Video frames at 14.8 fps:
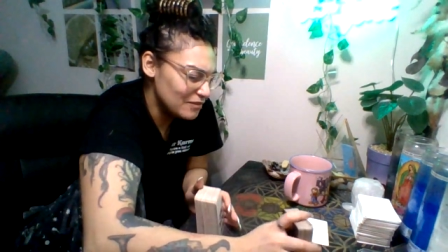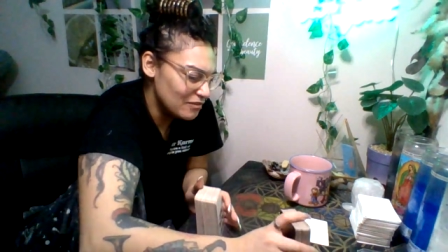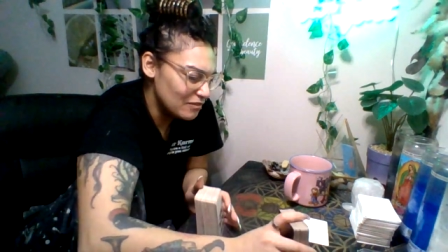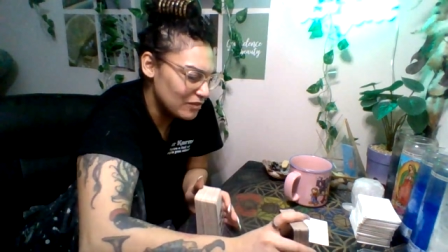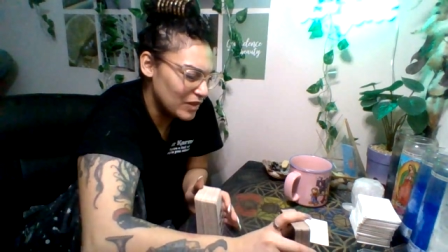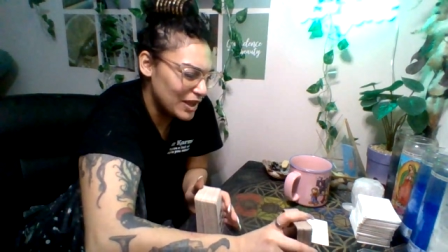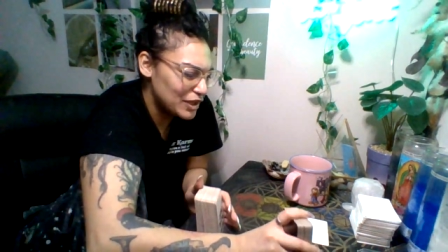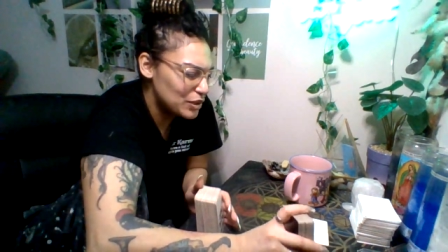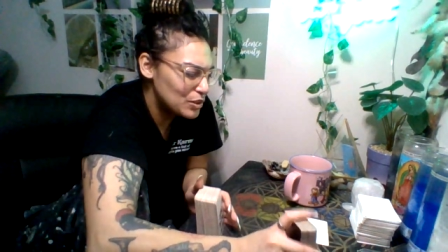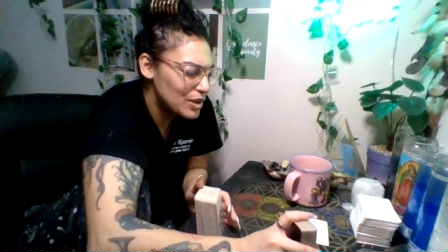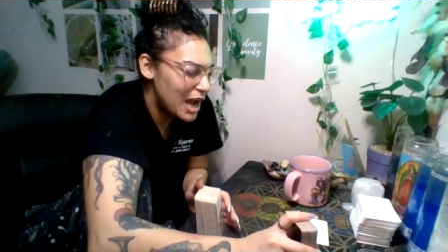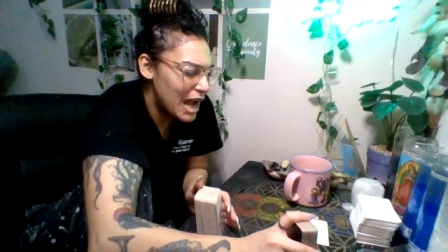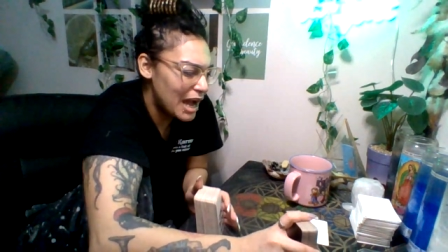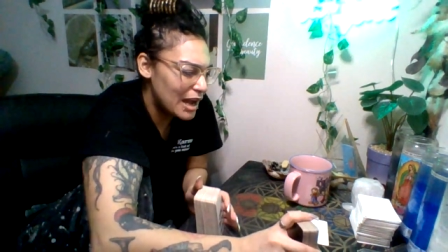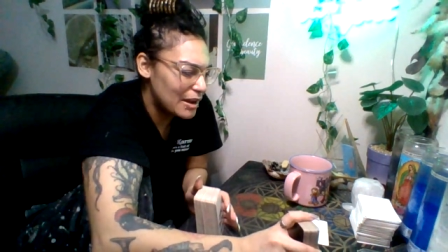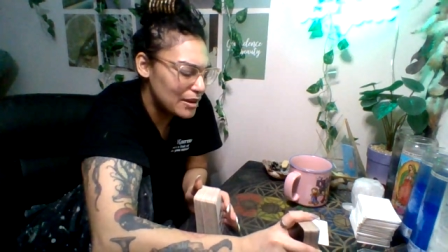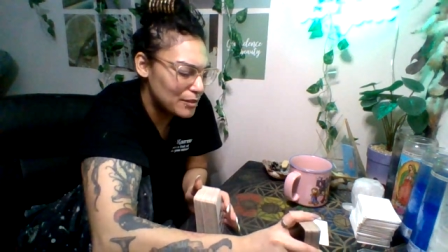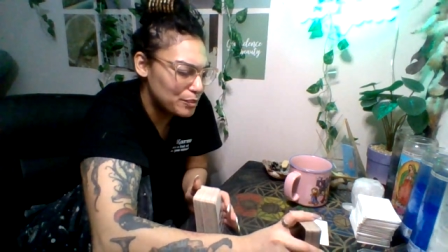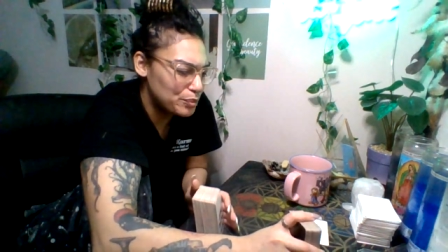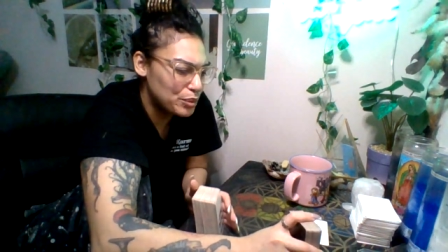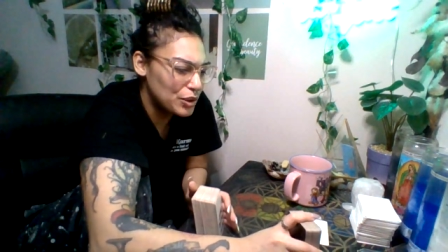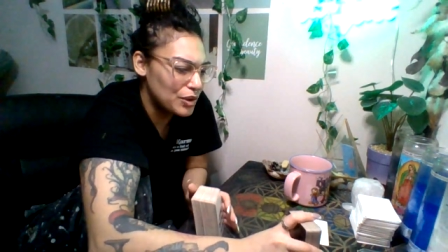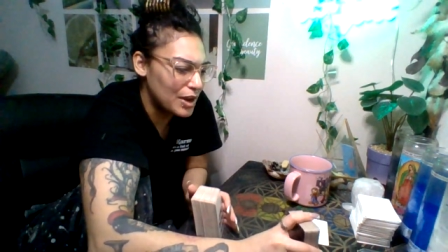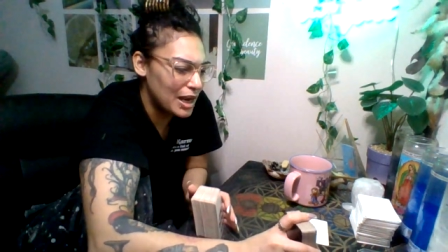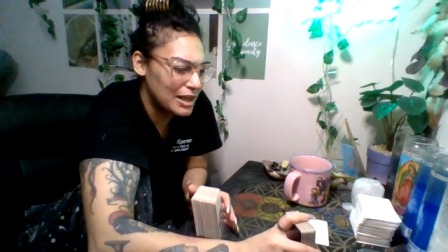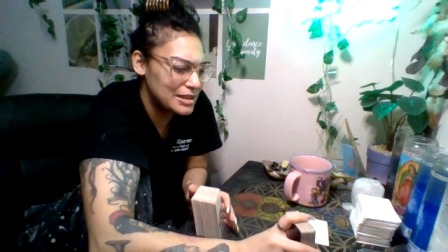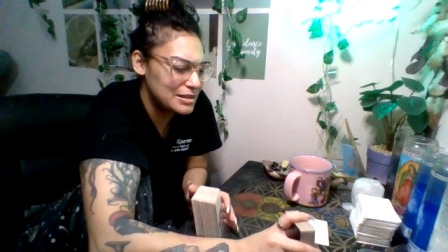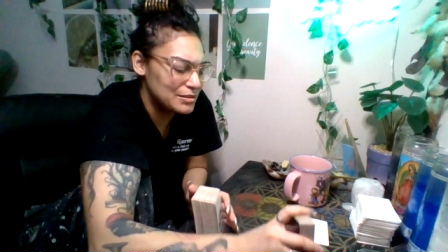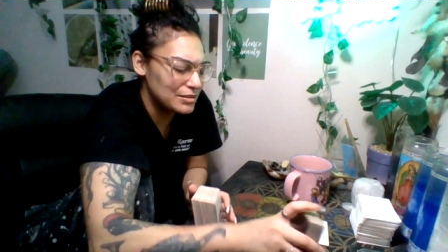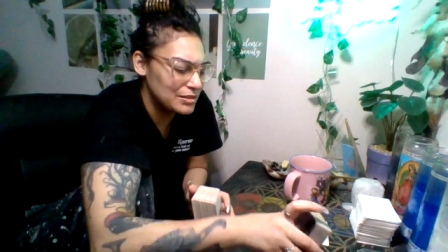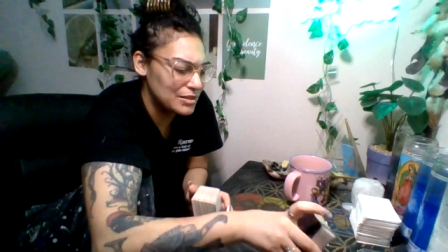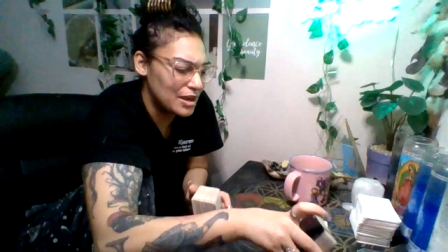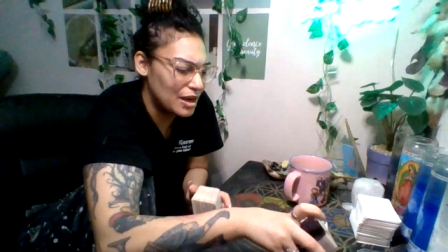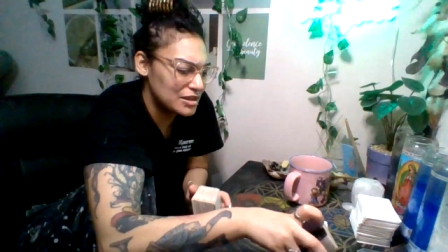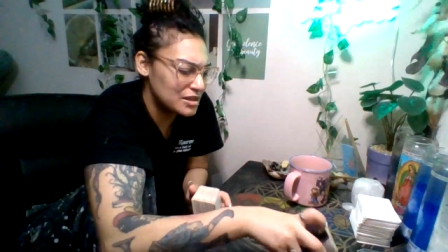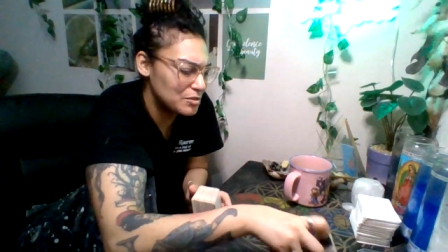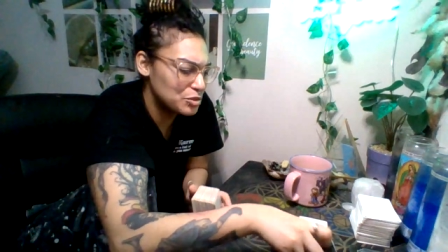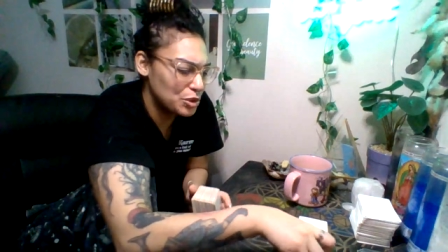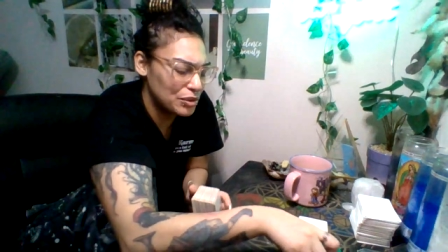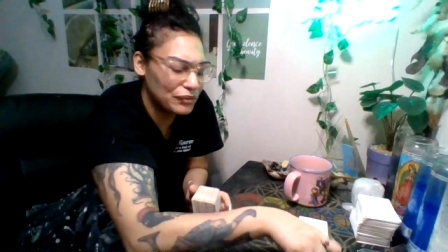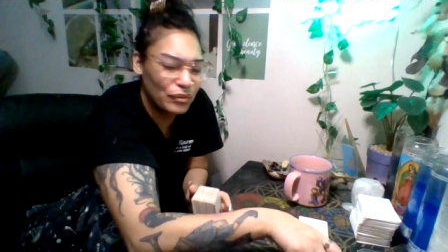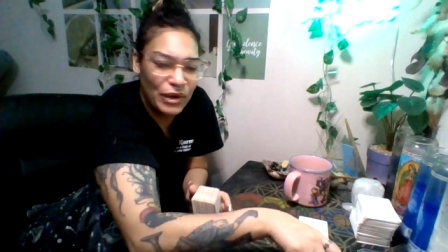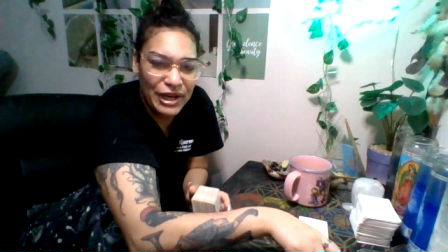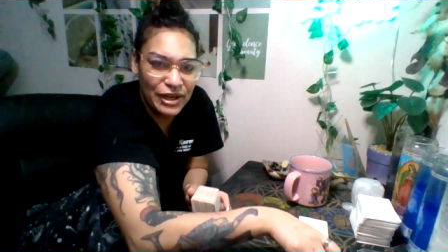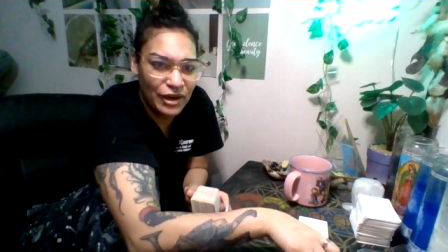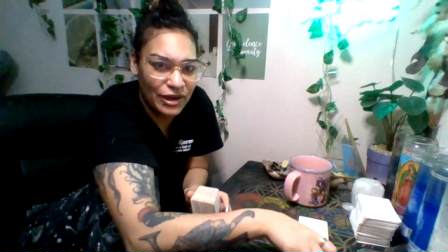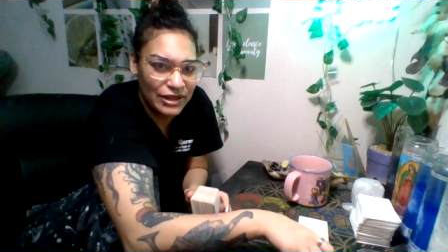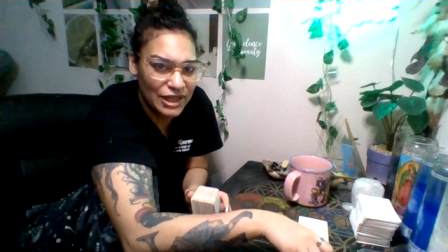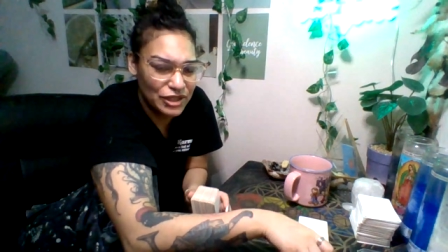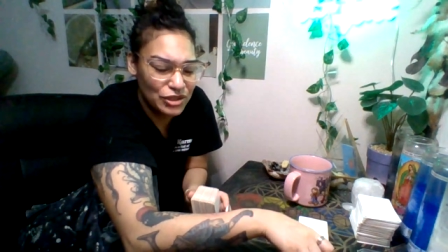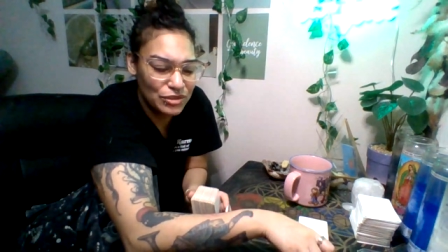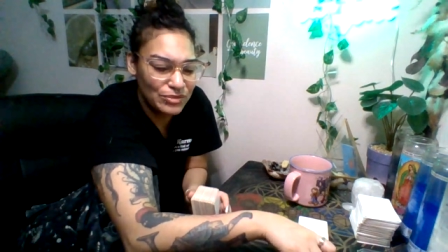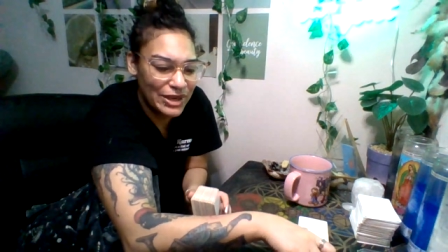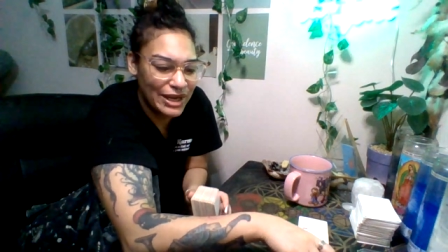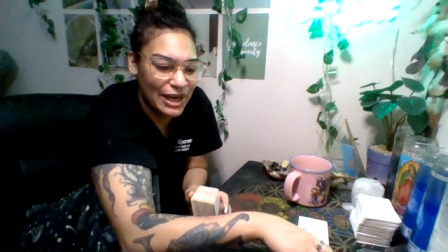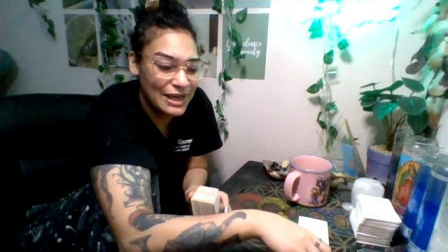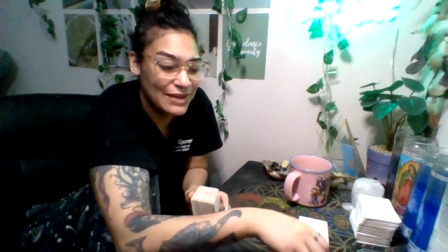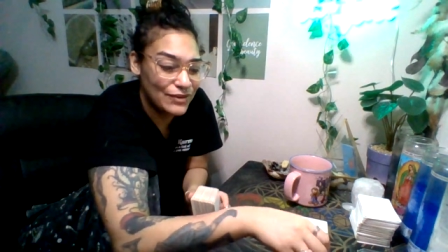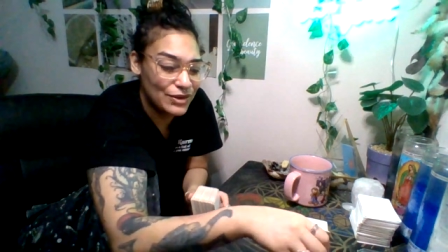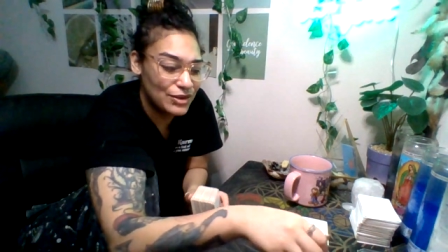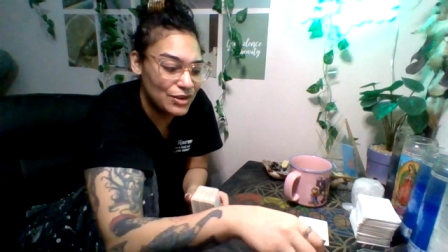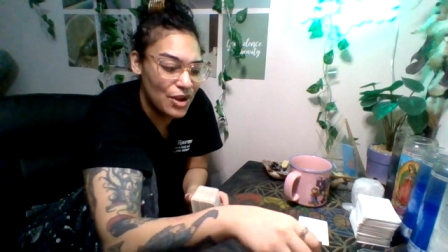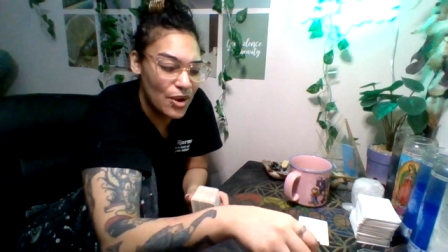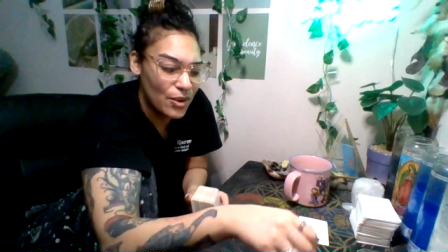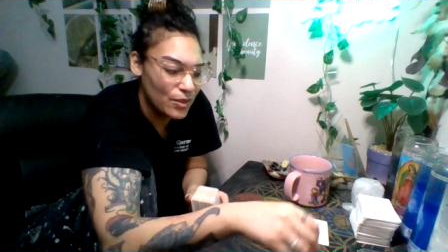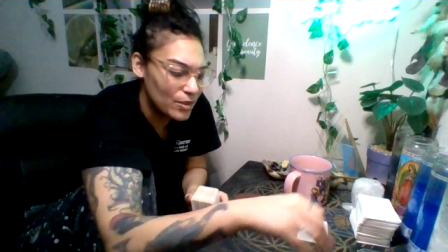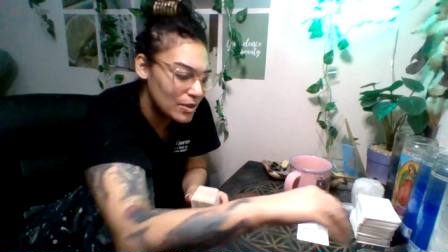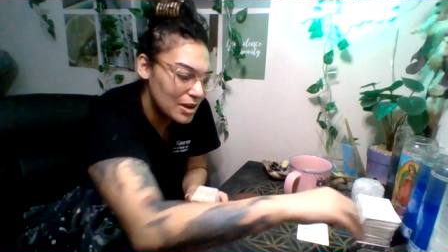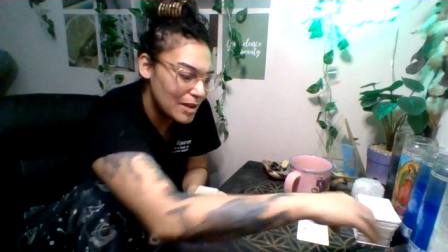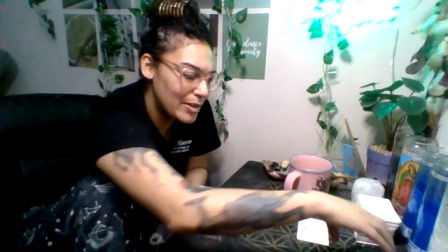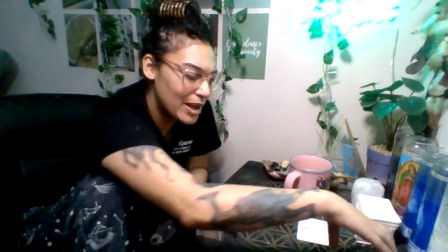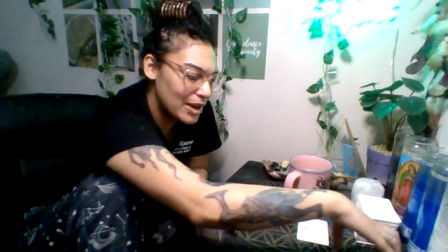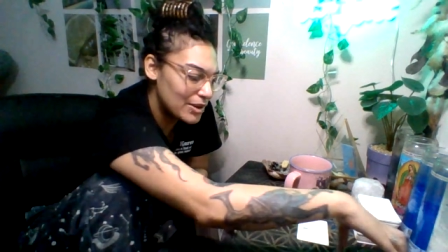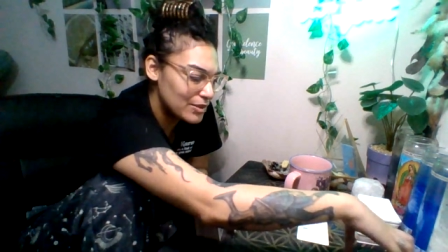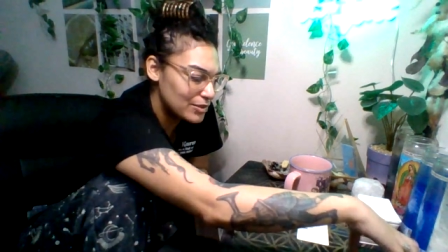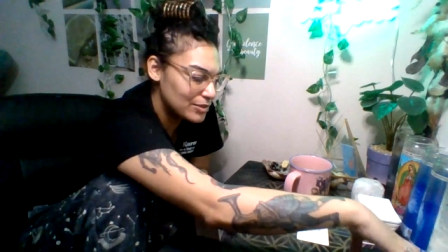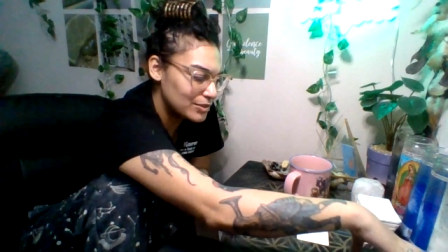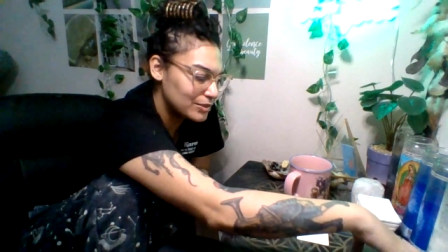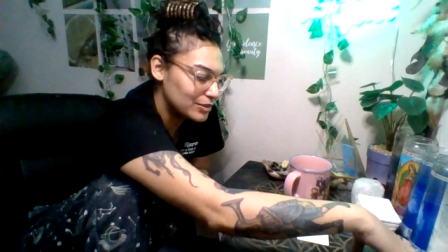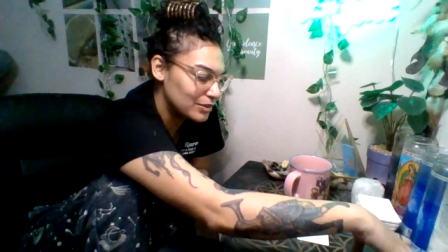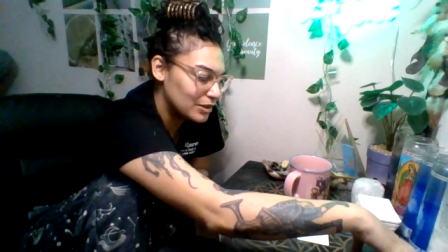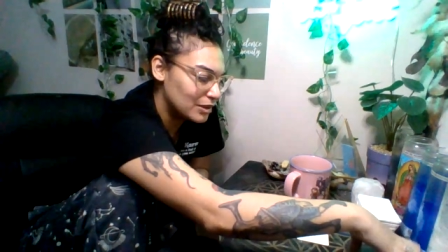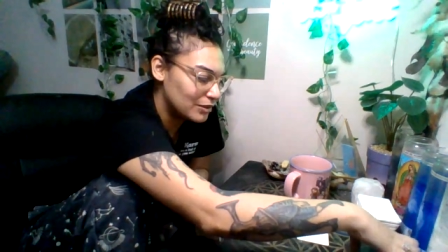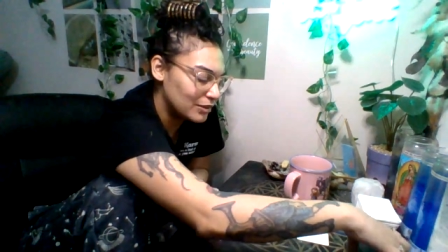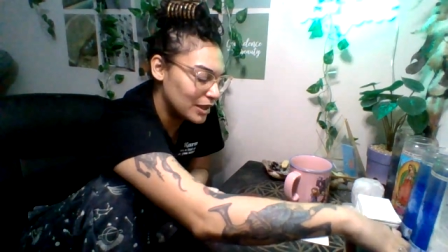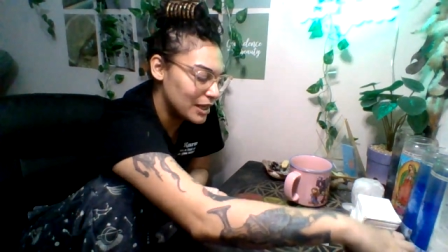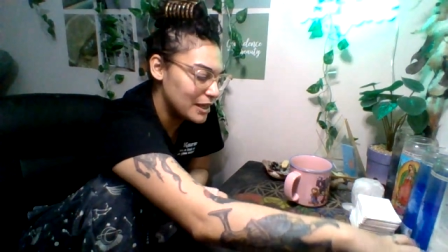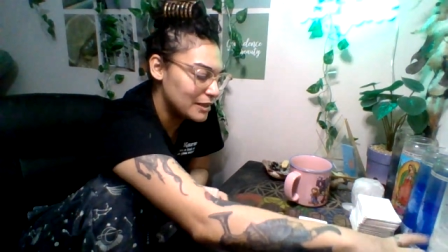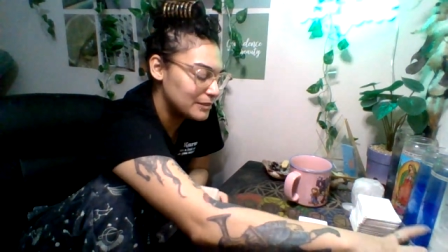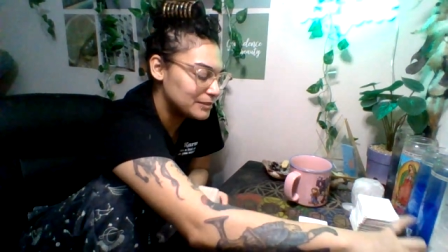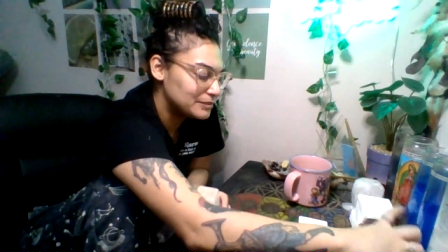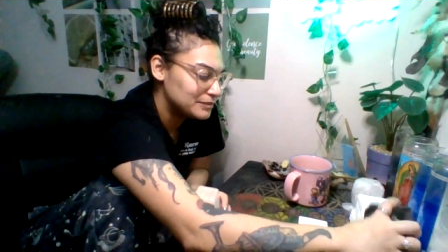like you got put on some sort of radar that you may not even know about, right?